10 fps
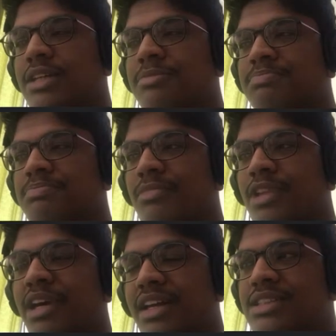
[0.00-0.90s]
I used to like
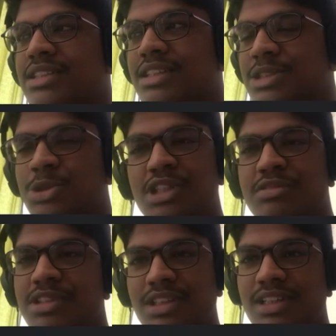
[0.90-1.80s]
let my
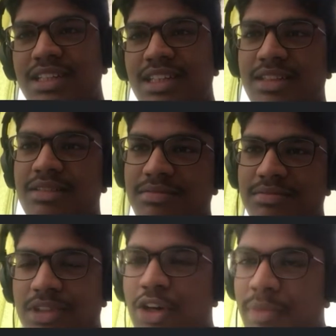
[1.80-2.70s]
results do the work like
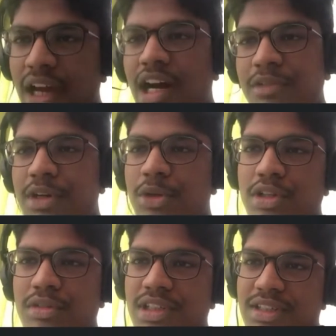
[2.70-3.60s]
that, or my
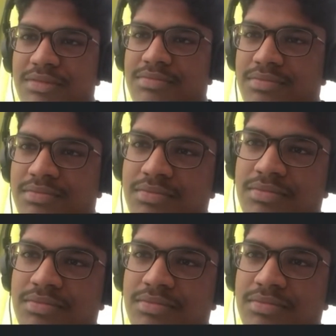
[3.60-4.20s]
hard work do the work.